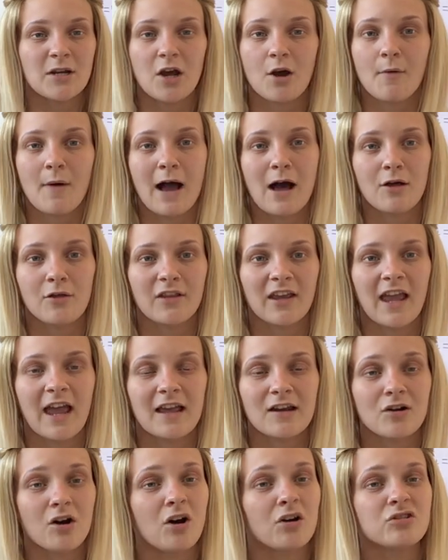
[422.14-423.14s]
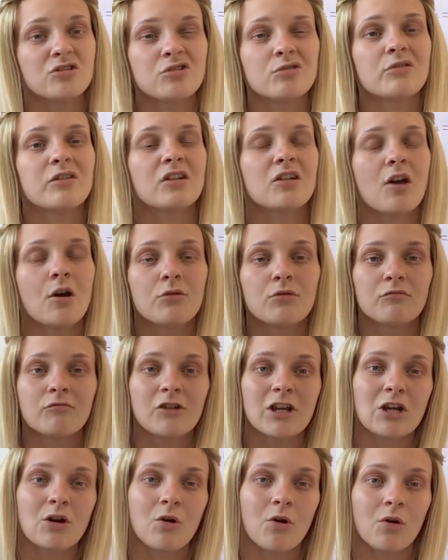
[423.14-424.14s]
me know how they're getting on. Do they know the
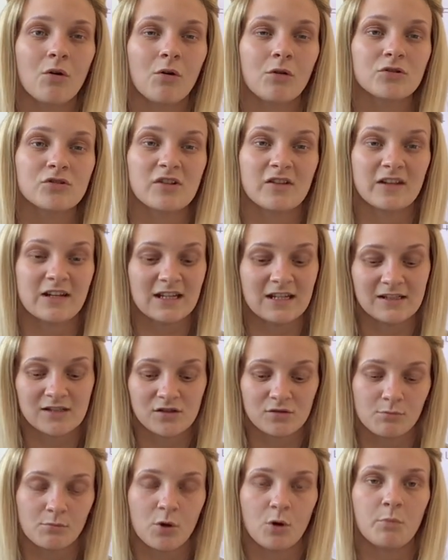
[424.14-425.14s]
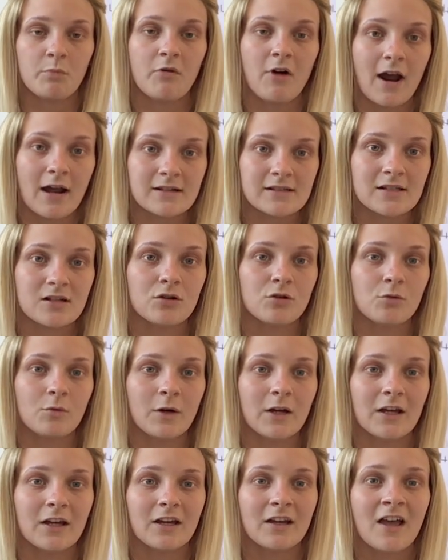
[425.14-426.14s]
recall? Do they need some more practical
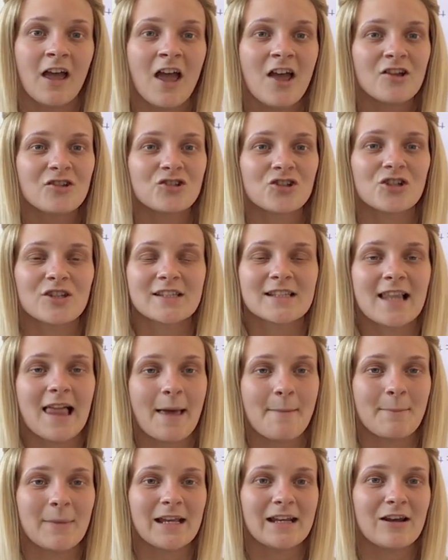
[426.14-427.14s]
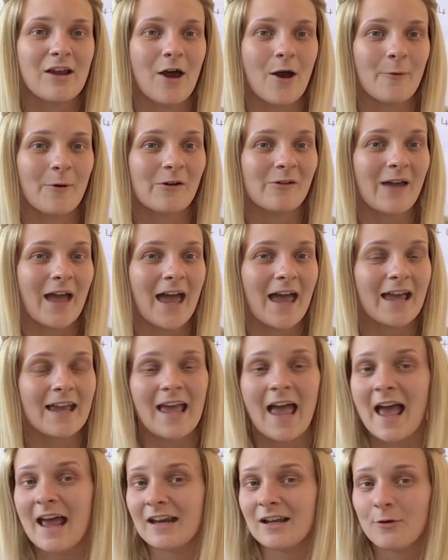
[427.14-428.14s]
work? just let me know, okay?
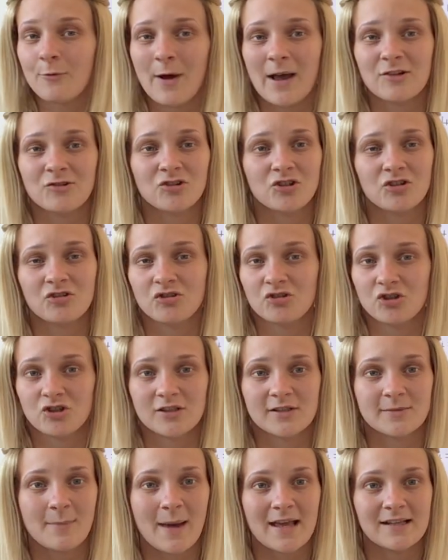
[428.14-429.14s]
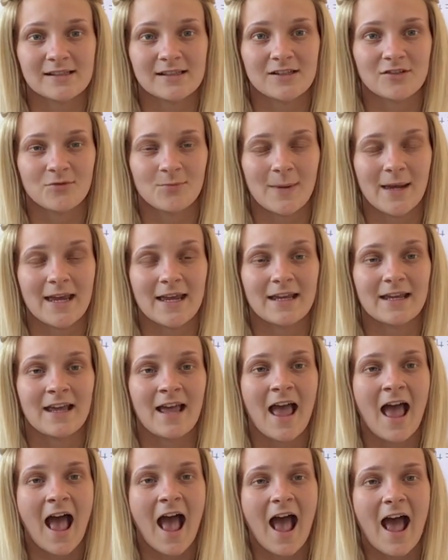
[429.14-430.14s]
Any questions, just message me
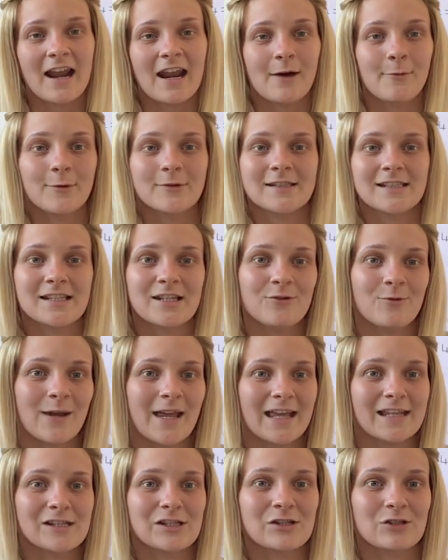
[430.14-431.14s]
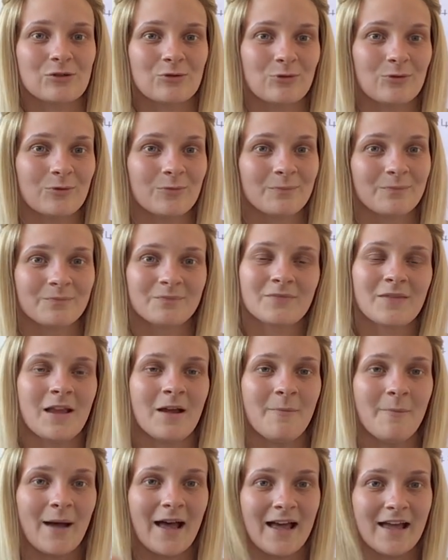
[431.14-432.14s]
and I will see you again soon.
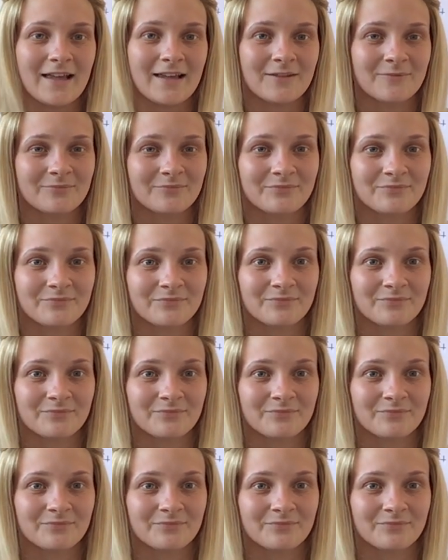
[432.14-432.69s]
Bye.